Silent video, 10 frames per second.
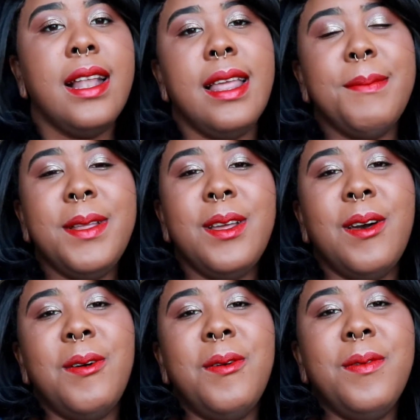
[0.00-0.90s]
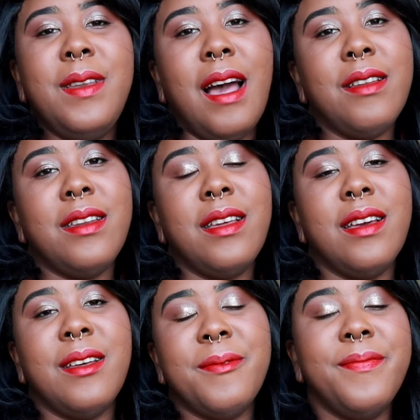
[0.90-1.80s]
let me know down in
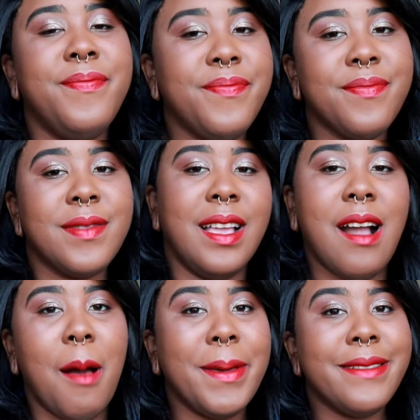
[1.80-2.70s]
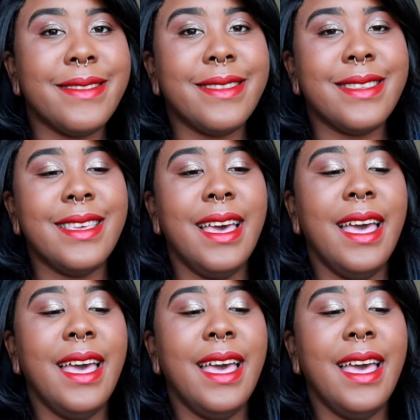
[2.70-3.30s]
the comments,